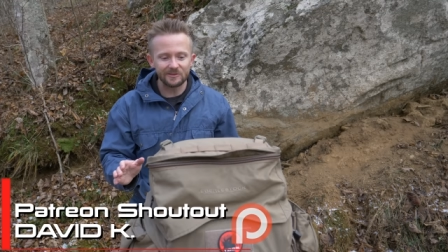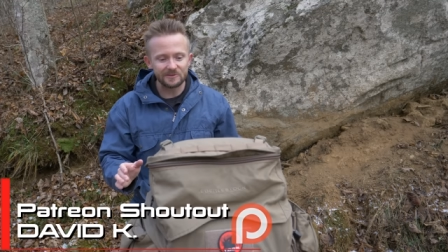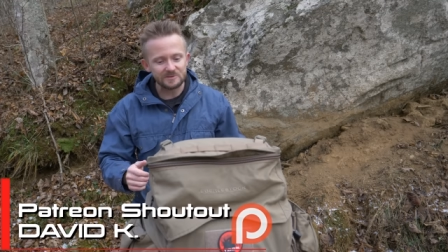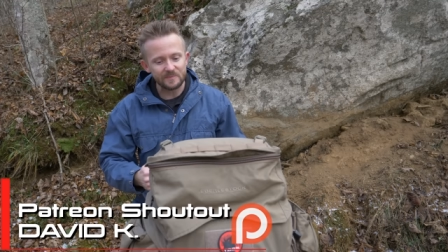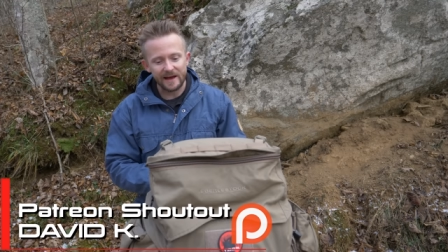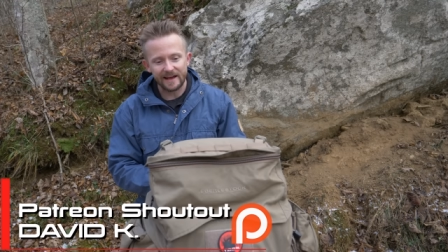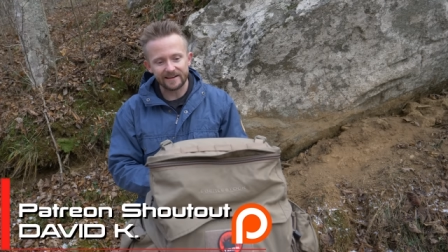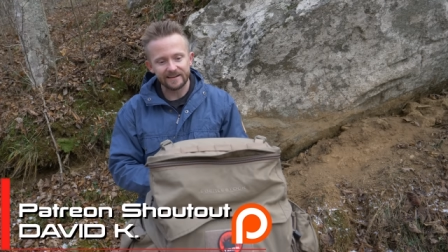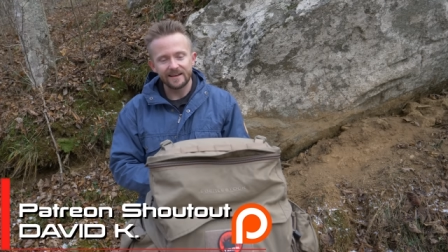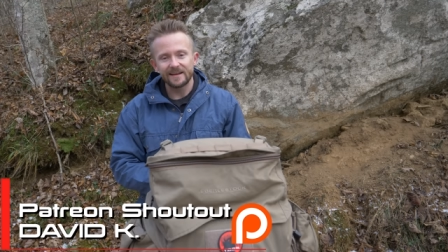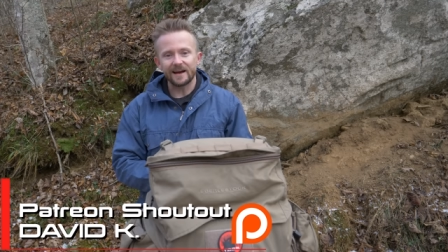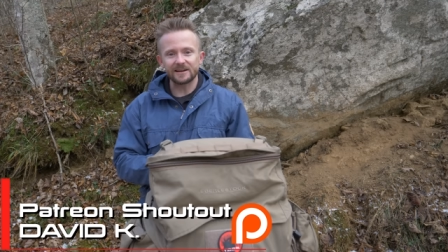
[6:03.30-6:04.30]
on this pack.
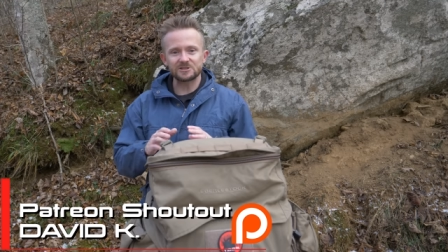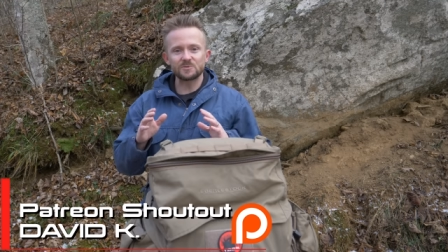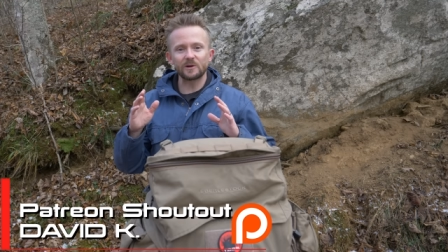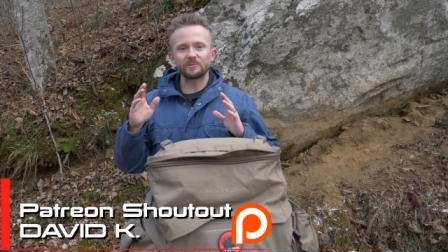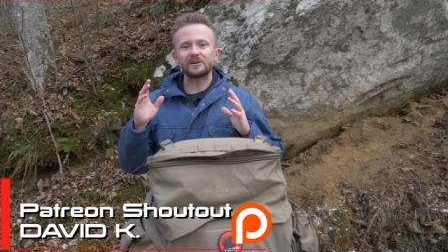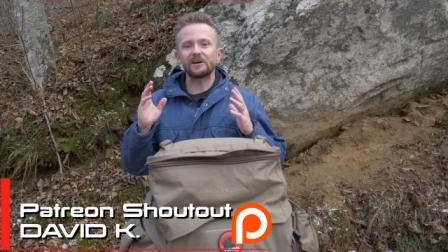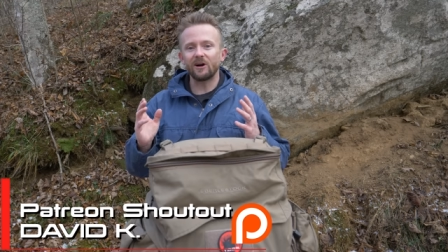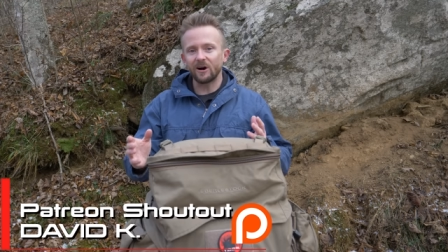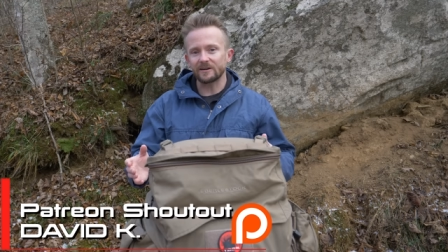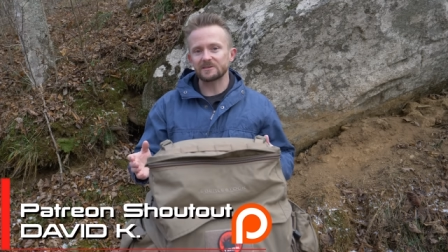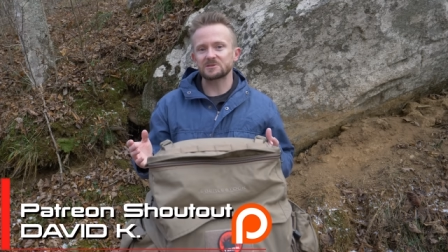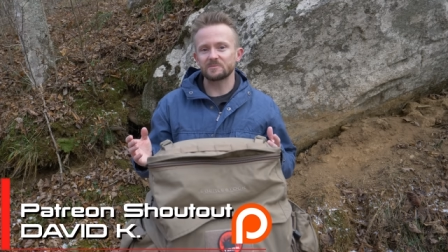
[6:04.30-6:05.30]
I just wanna be
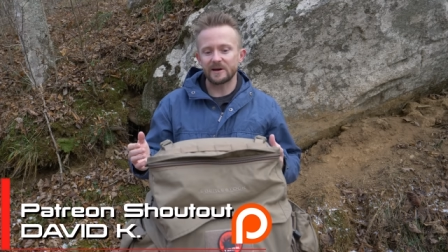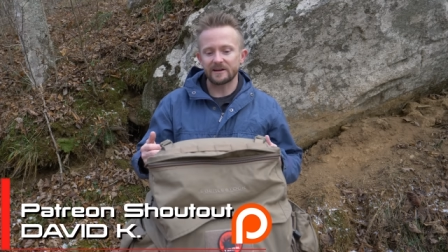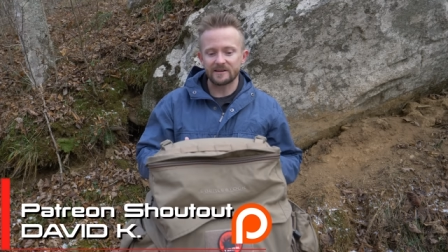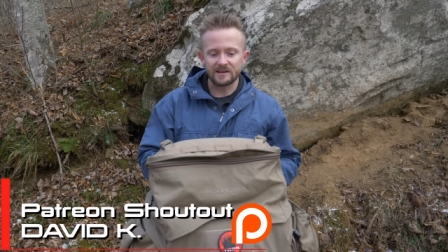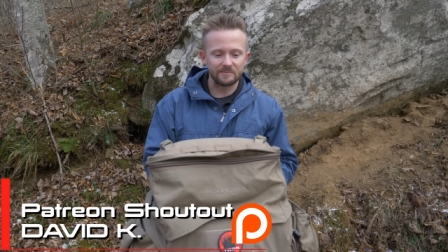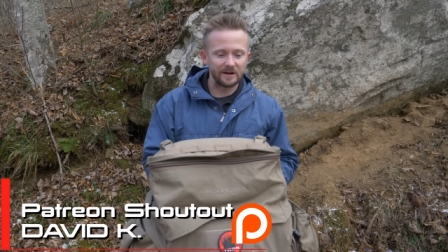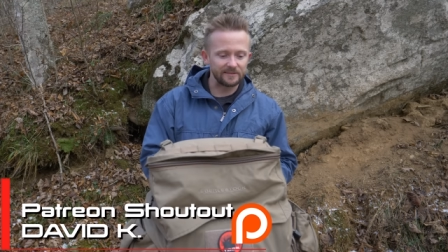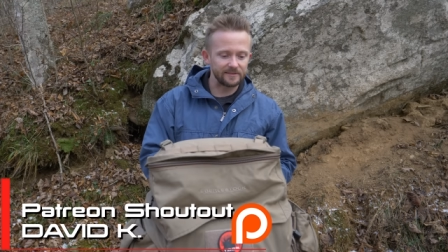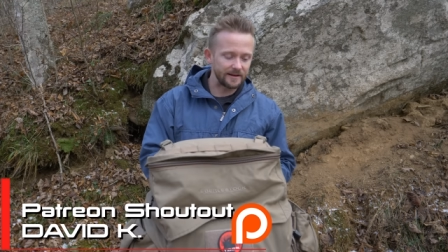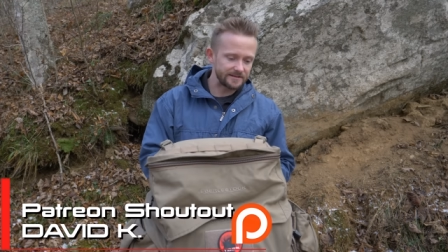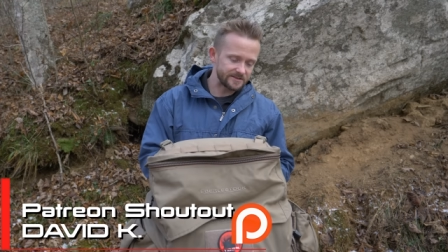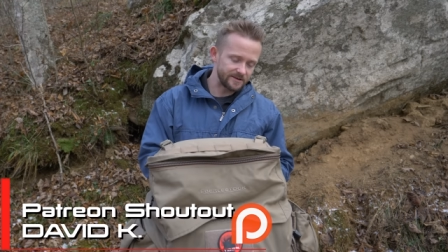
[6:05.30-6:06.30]
honest about it in my
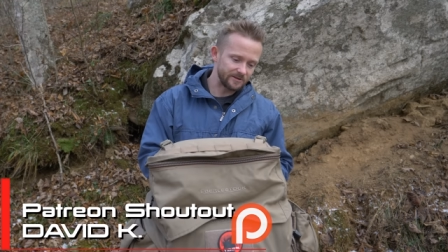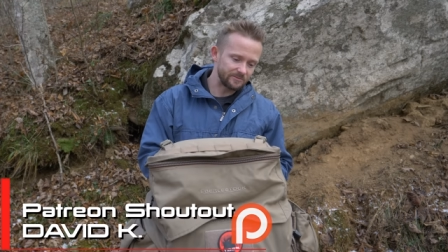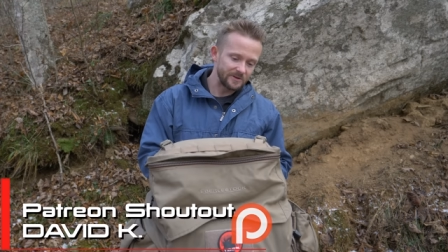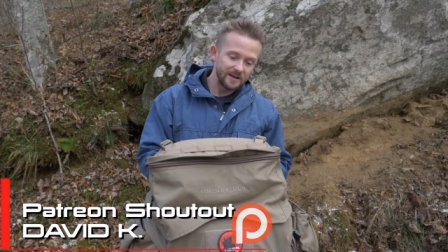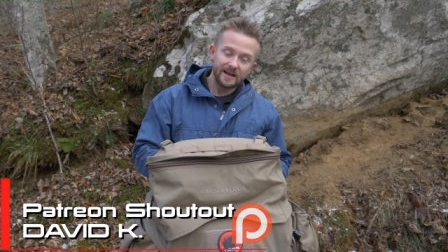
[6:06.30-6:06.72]
thoughts here.